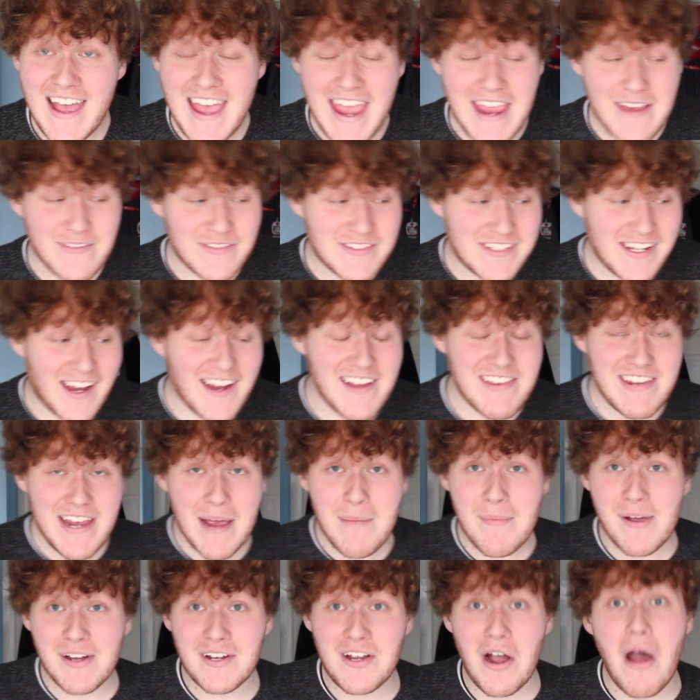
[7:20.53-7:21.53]
If
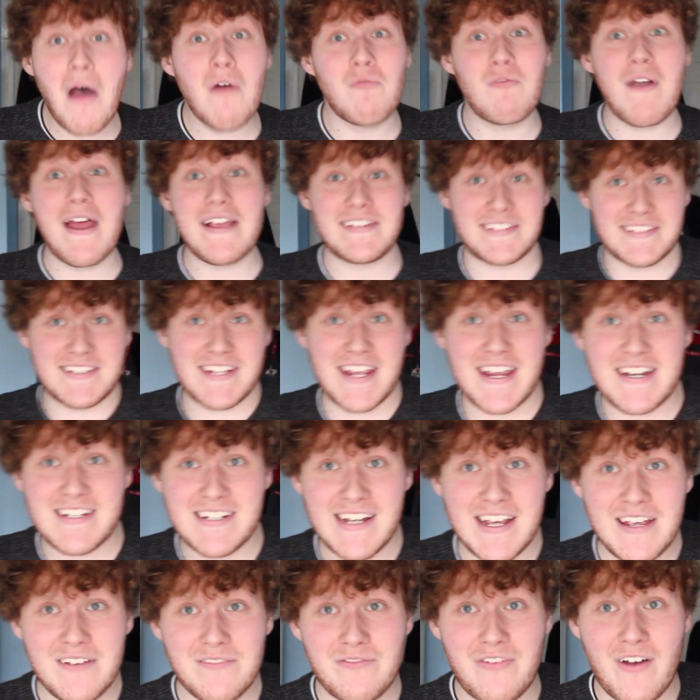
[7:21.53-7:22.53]
Saitama got
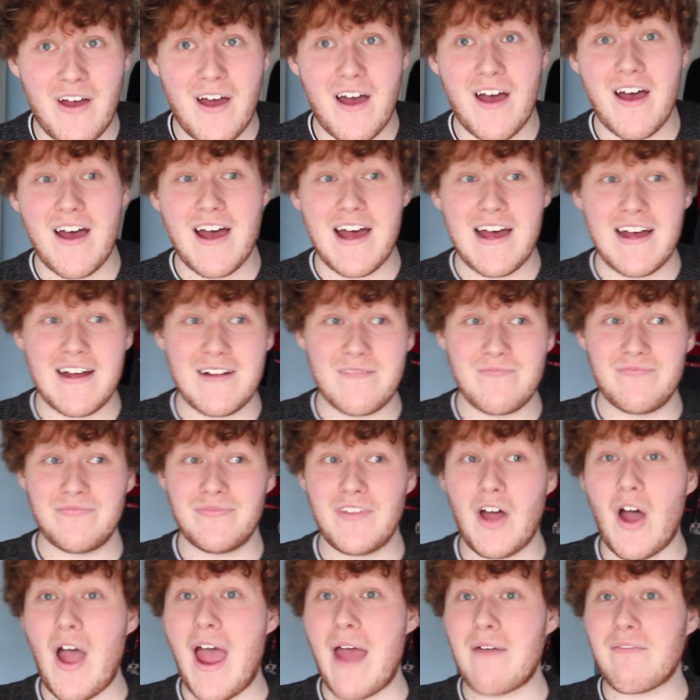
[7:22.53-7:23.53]
arrested for
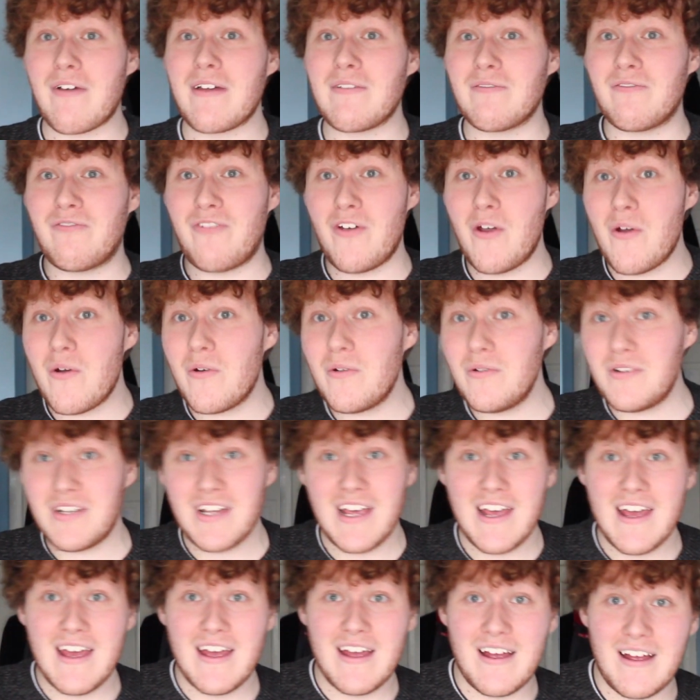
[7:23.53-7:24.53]
not having food,